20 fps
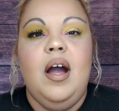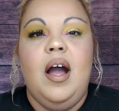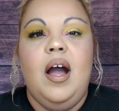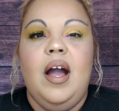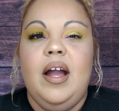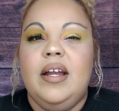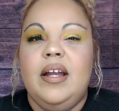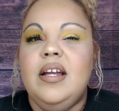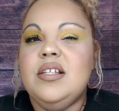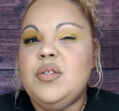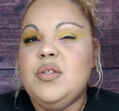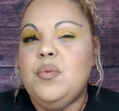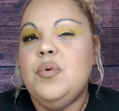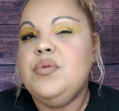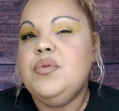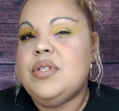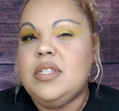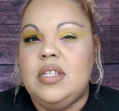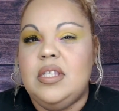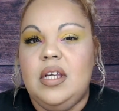I guess we'll
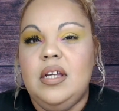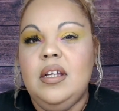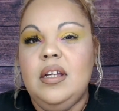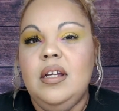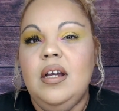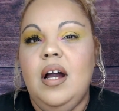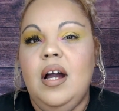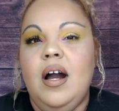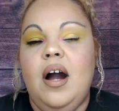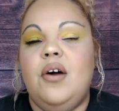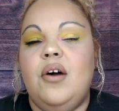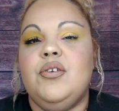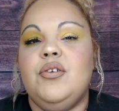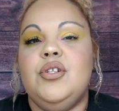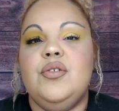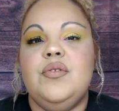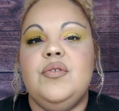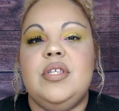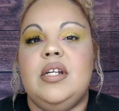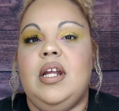see. I'll
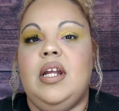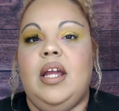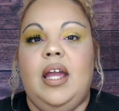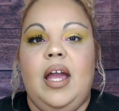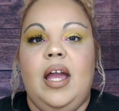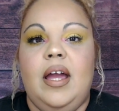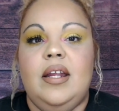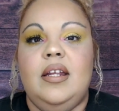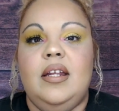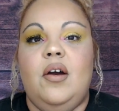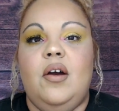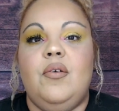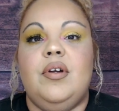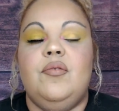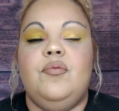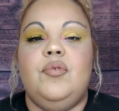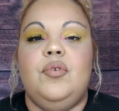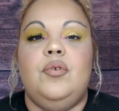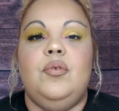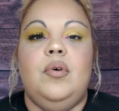use it again and I'll
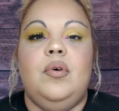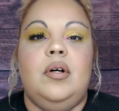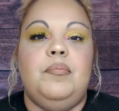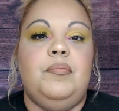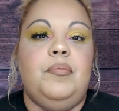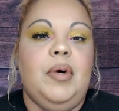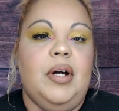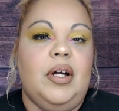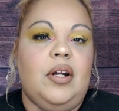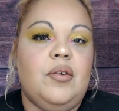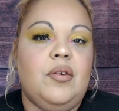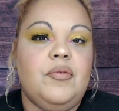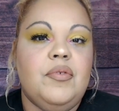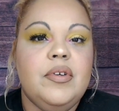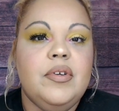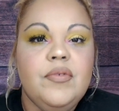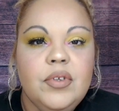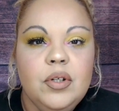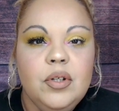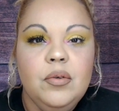give you a better
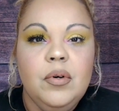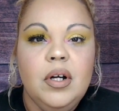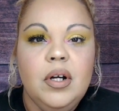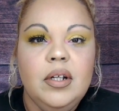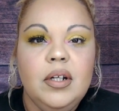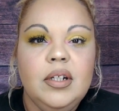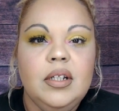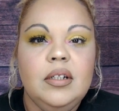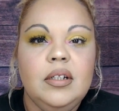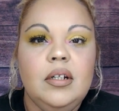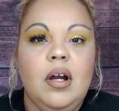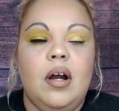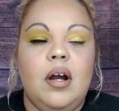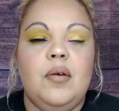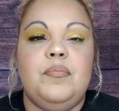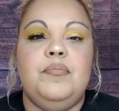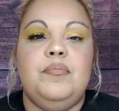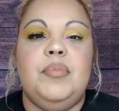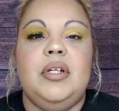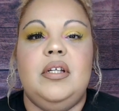review on it.
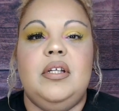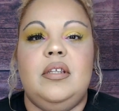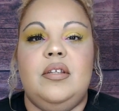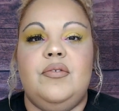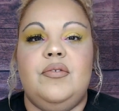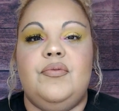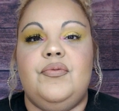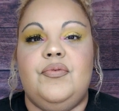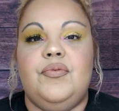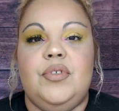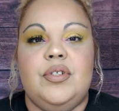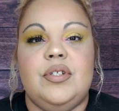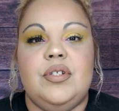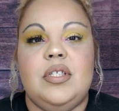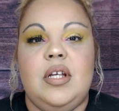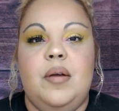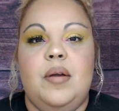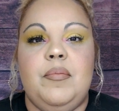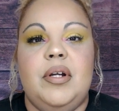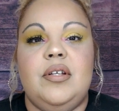Being the first
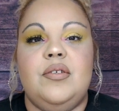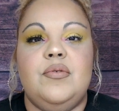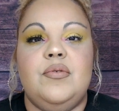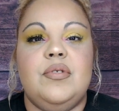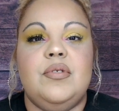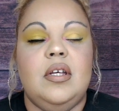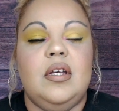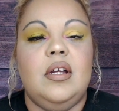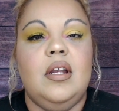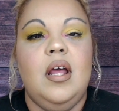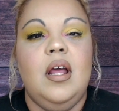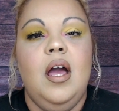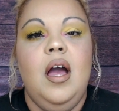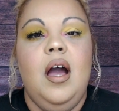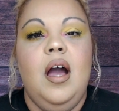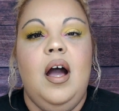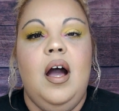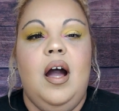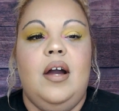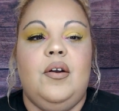time I use it,
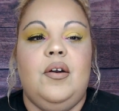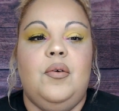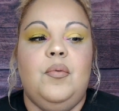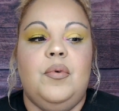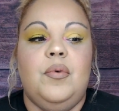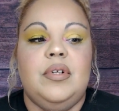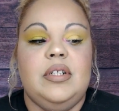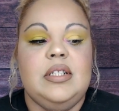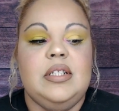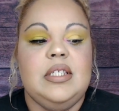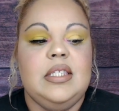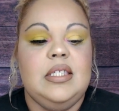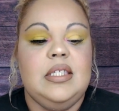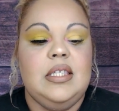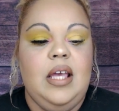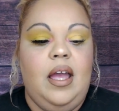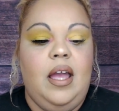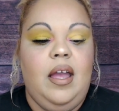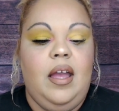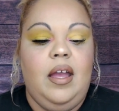I don't want to
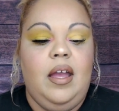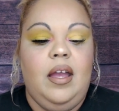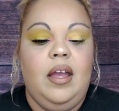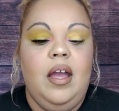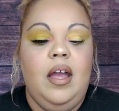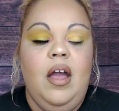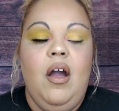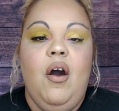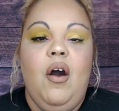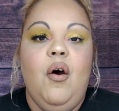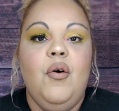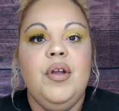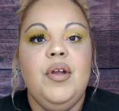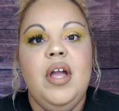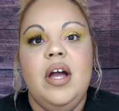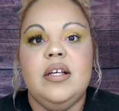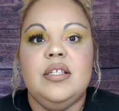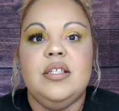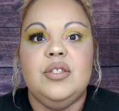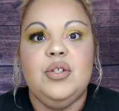say, oh
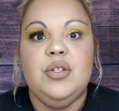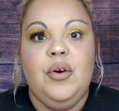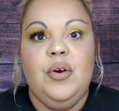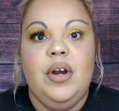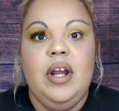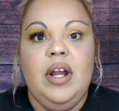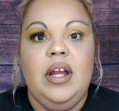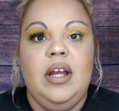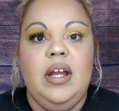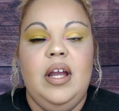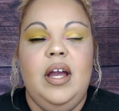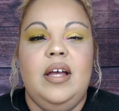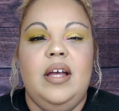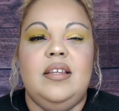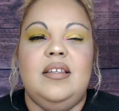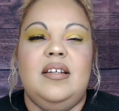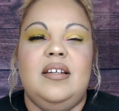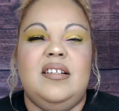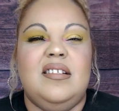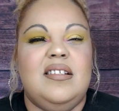yeah, it's great, and
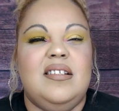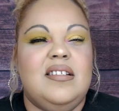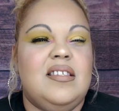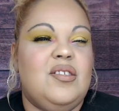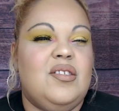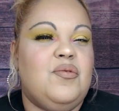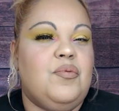then it's